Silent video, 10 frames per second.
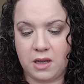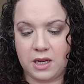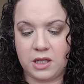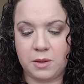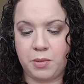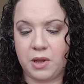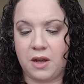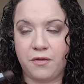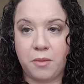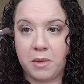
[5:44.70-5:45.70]
and just put
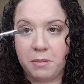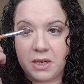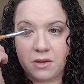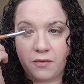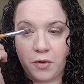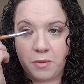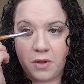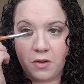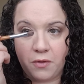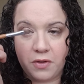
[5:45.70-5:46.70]
that from the middle, from
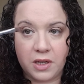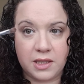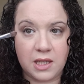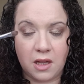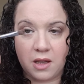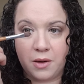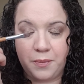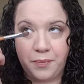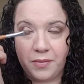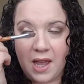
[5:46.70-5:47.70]

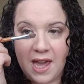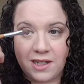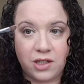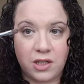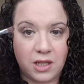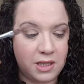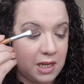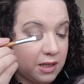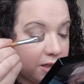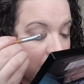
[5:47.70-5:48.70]
the edge to the
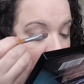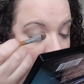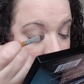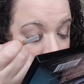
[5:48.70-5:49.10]
centre.